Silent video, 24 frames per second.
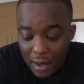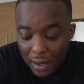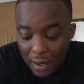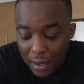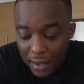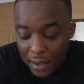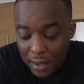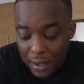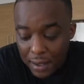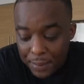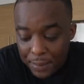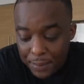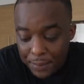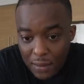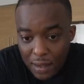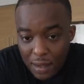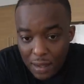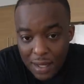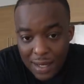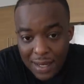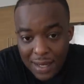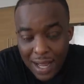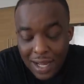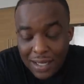Um,
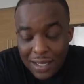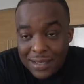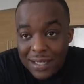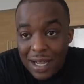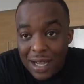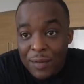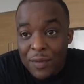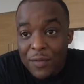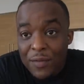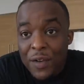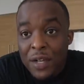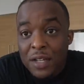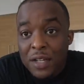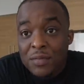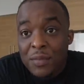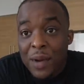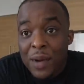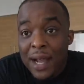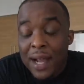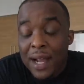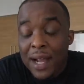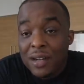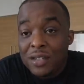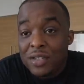and now it's time to finish
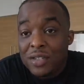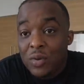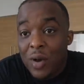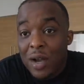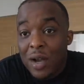my hair so